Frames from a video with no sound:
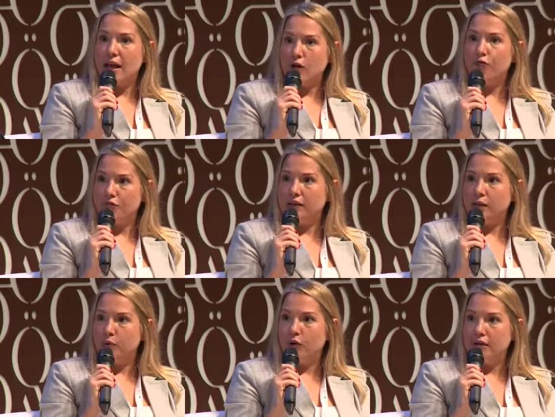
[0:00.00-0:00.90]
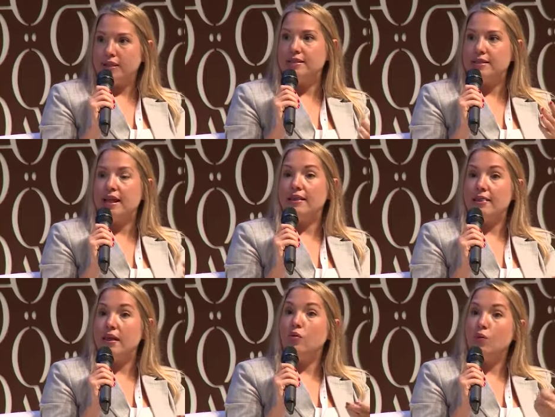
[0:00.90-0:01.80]
eco-friendly policies, then
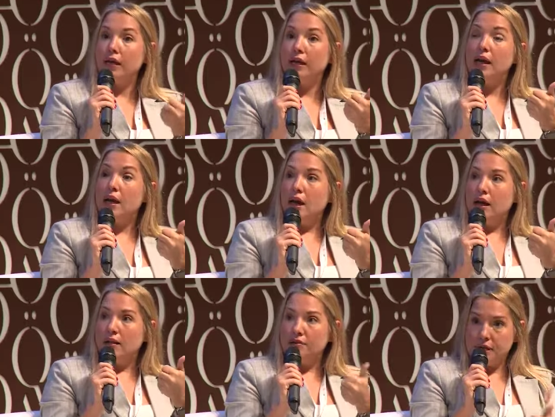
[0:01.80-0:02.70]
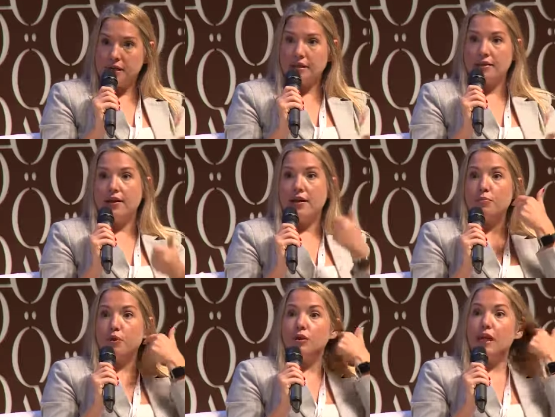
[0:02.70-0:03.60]
they will uh, risk their
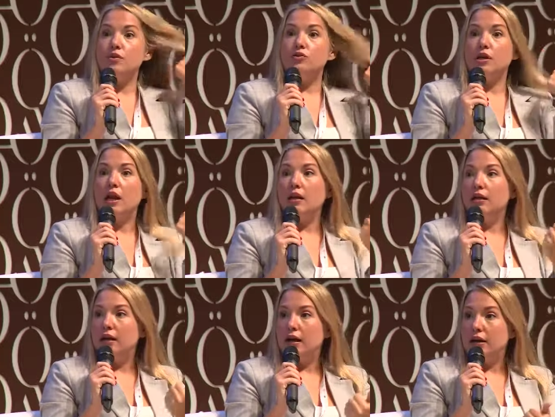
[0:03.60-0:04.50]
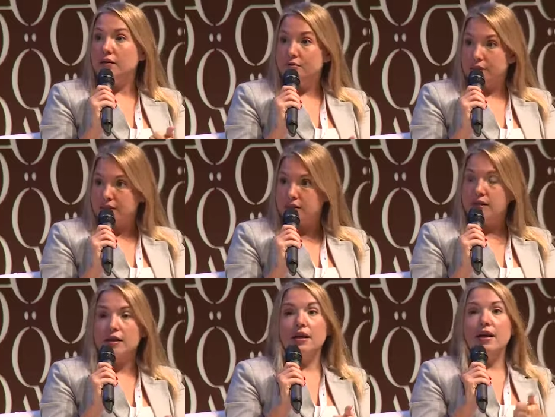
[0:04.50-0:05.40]
reputational uh, risk,
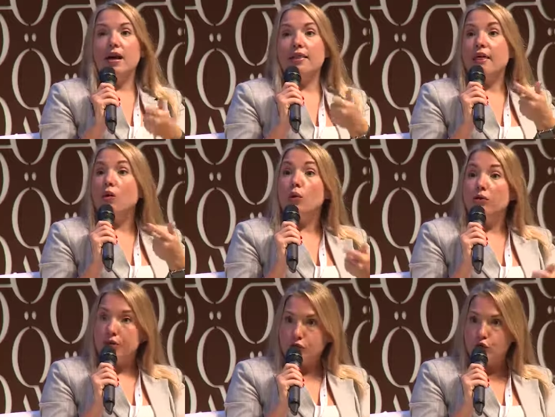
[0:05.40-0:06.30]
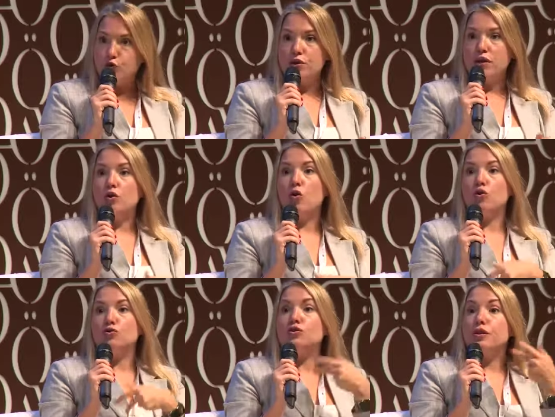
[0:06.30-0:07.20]
uh, they will reduce their
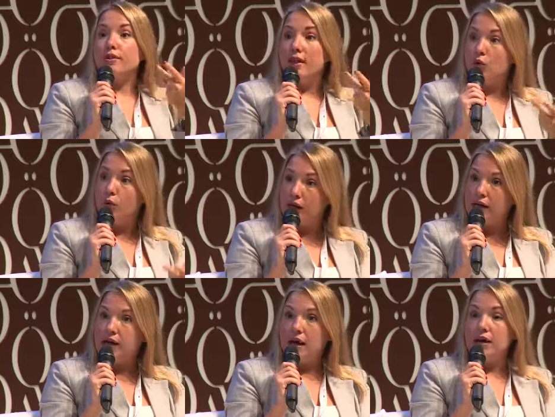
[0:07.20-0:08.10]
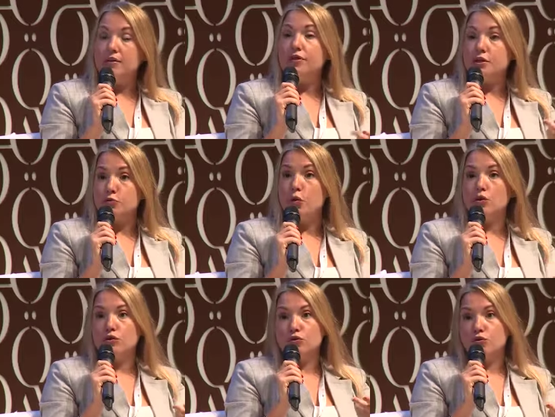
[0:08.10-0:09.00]
costs, they will
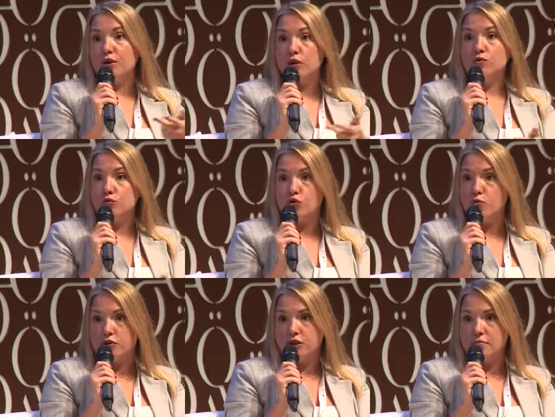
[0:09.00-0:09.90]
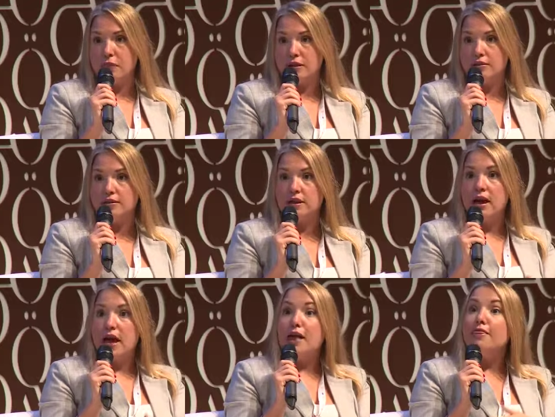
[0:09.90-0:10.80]
respond to the consumer's demand,
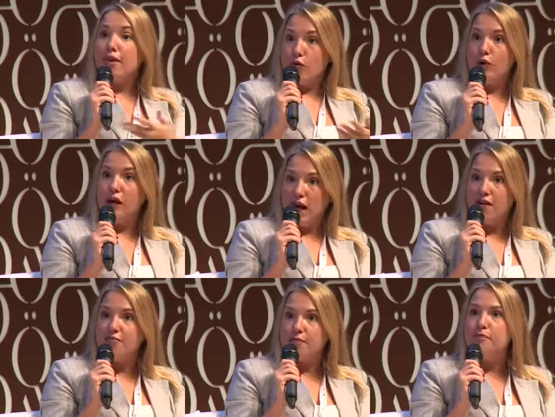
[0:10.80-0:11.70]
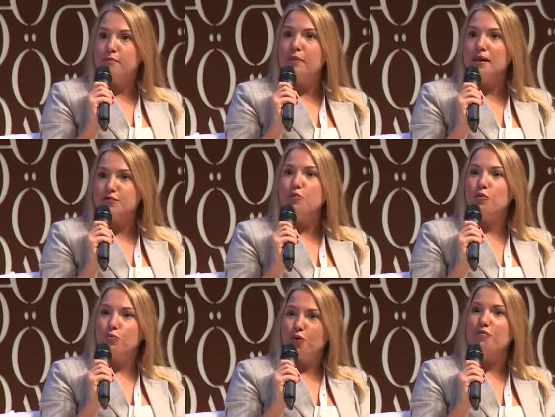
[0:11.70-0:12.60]
and they will have much more
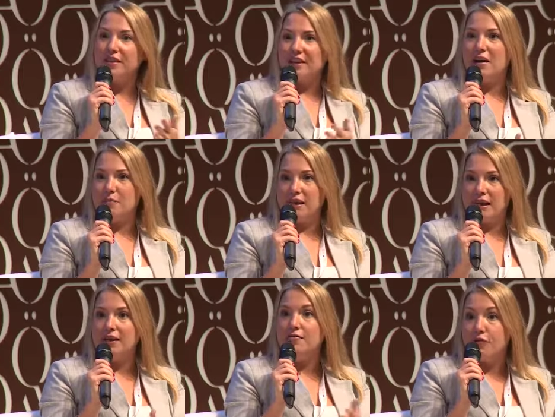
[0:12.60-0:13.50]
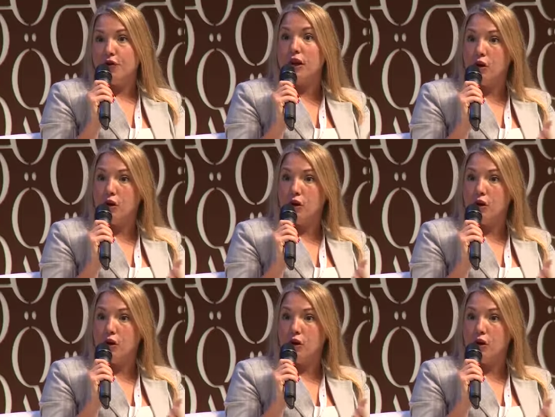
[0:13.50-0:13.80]
profit coming in for a